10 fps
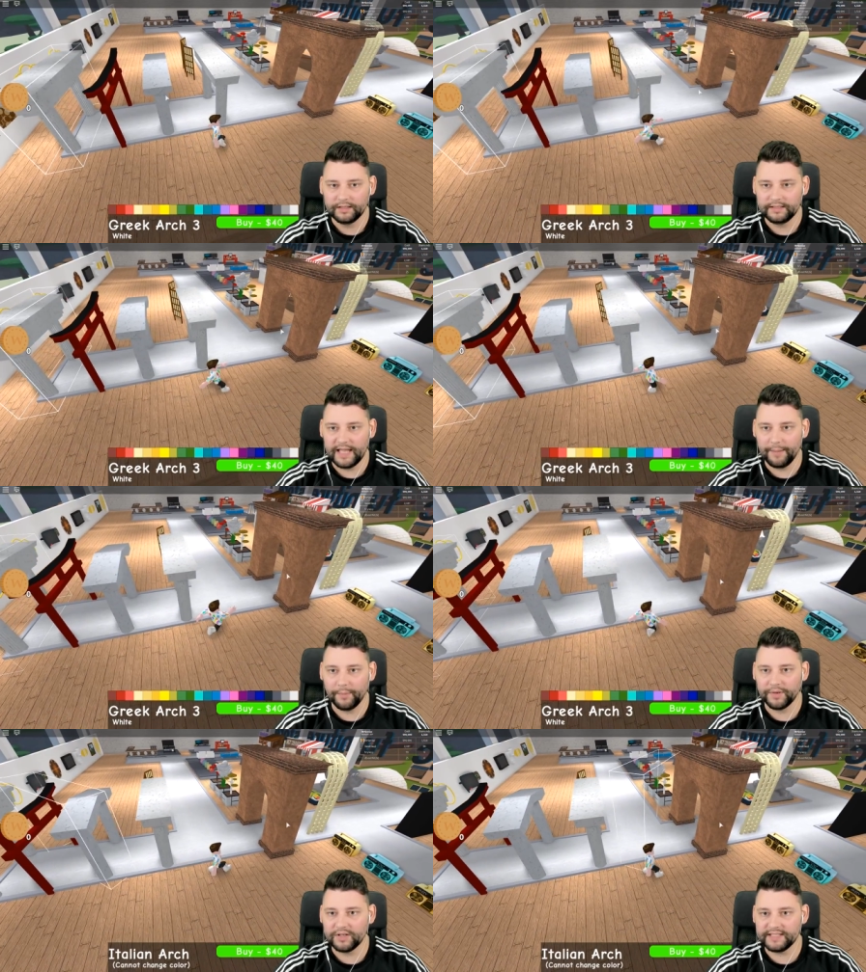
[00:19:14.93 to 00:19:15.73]
Yeah,
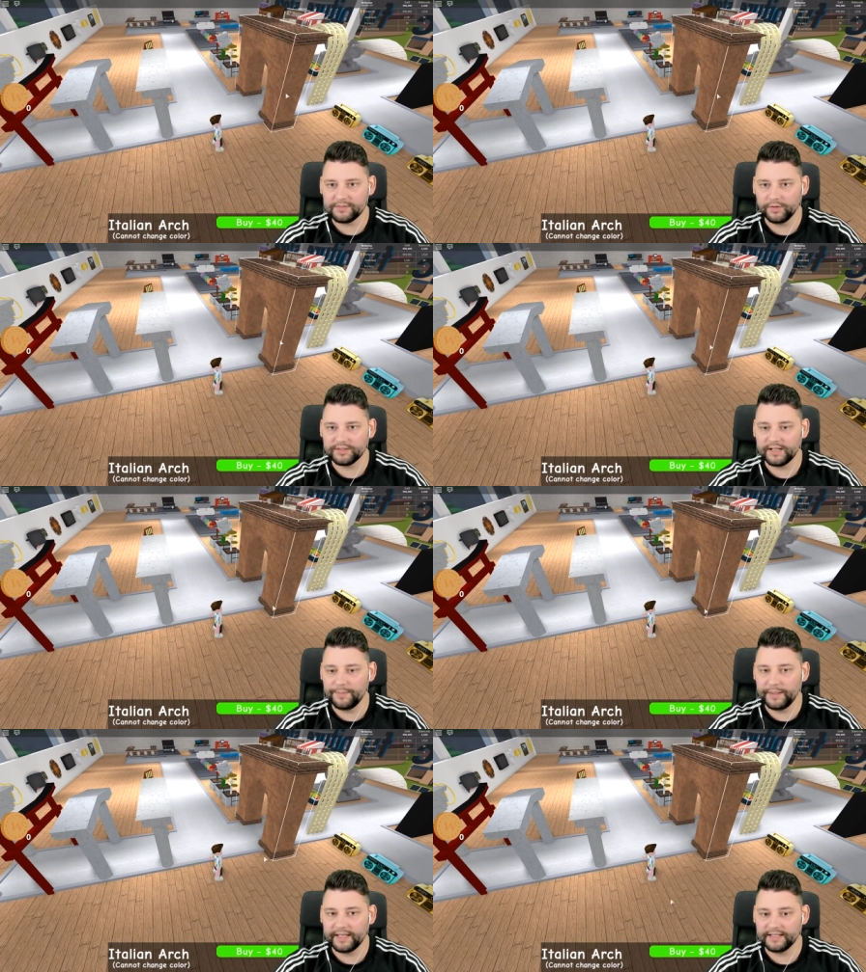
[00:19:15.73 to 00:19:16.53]
but because this one looks like
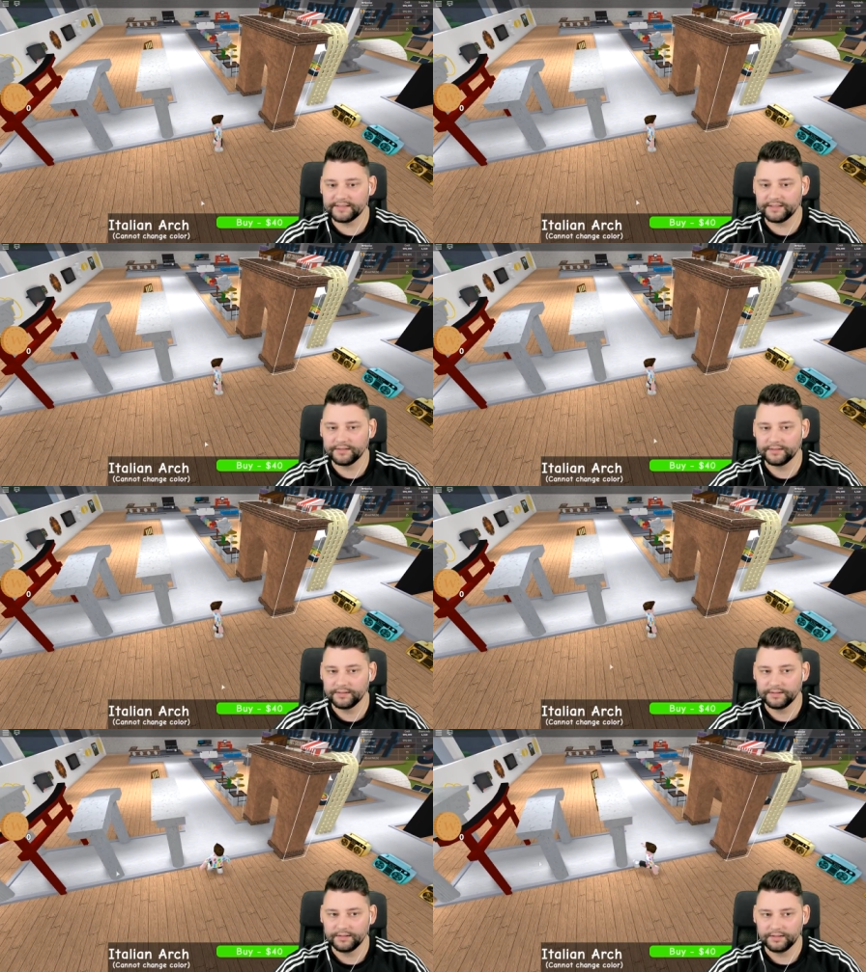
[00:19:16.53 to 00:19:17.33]
the biggest.
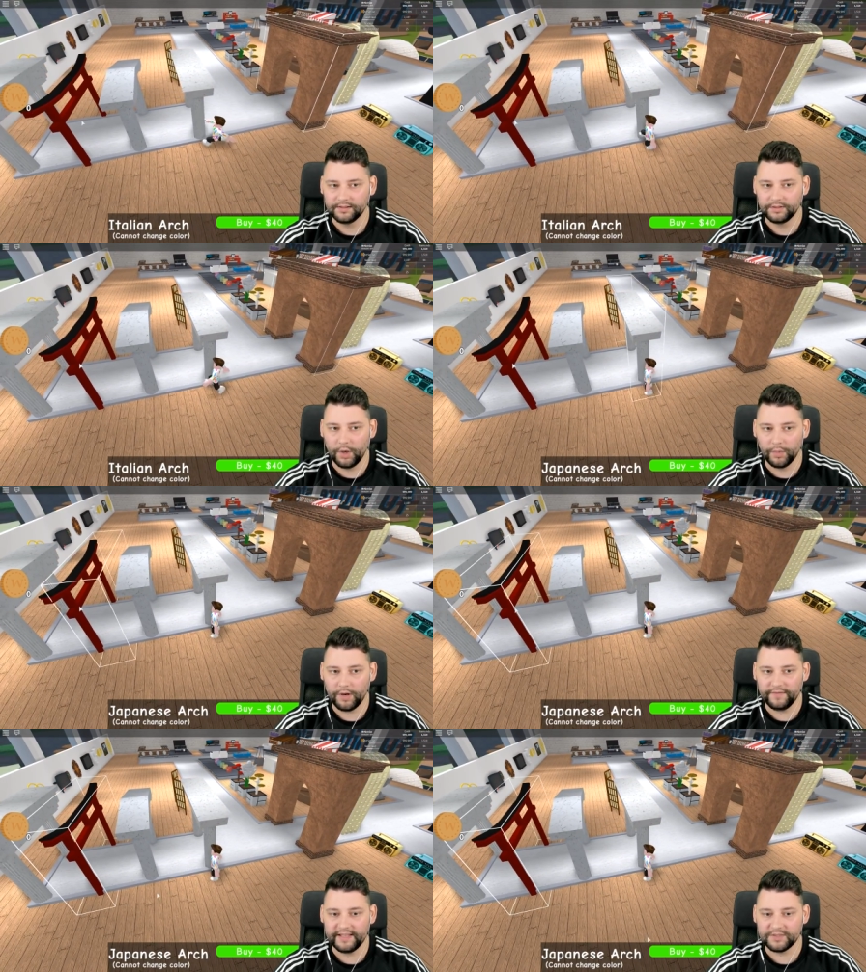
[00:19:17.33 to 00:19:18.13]
No, we'll
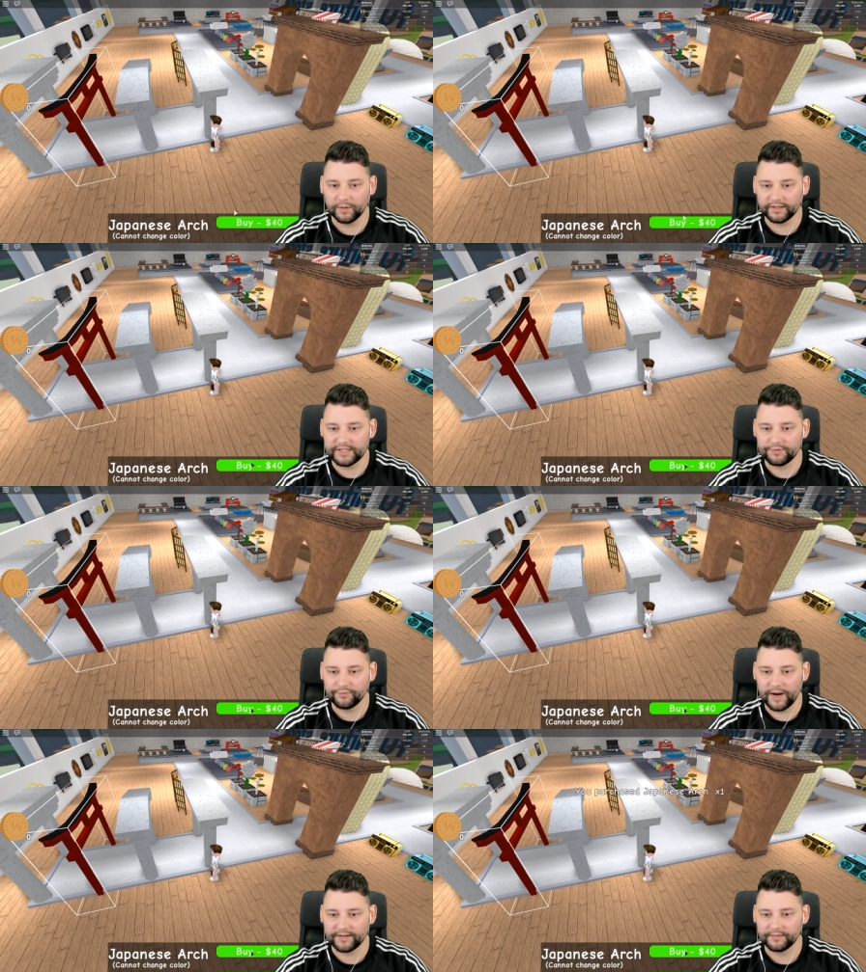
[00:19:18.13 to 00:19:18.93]
go for this one because it's
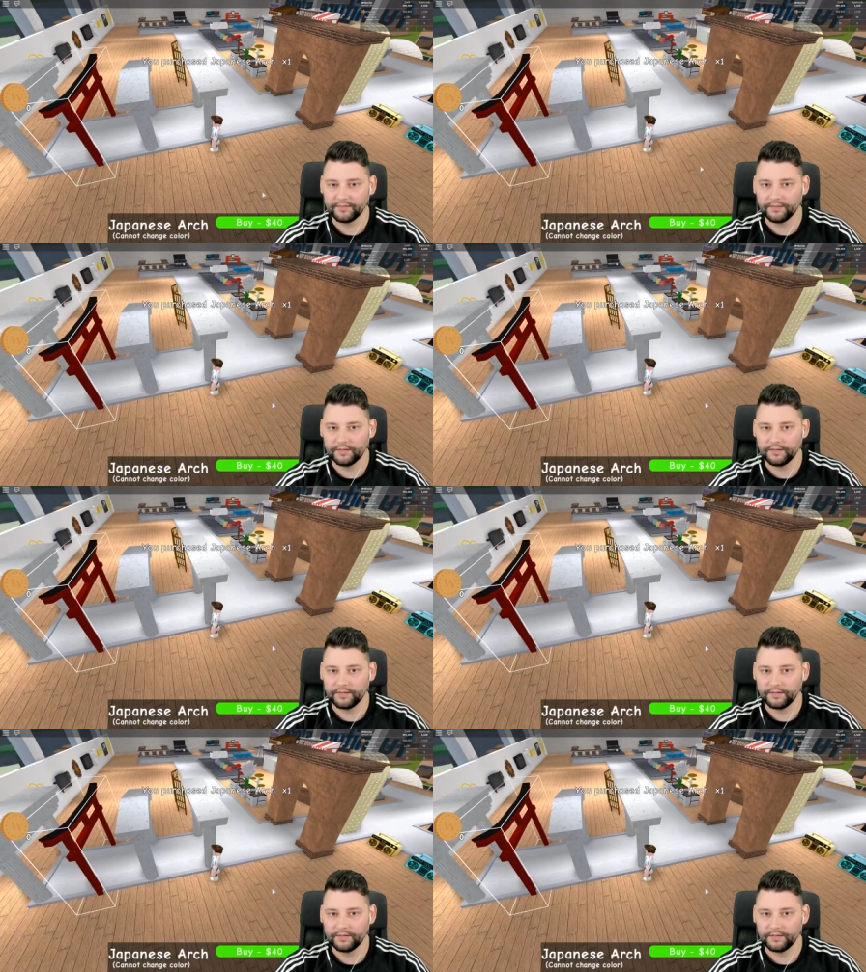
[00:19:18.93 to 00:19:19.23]
red.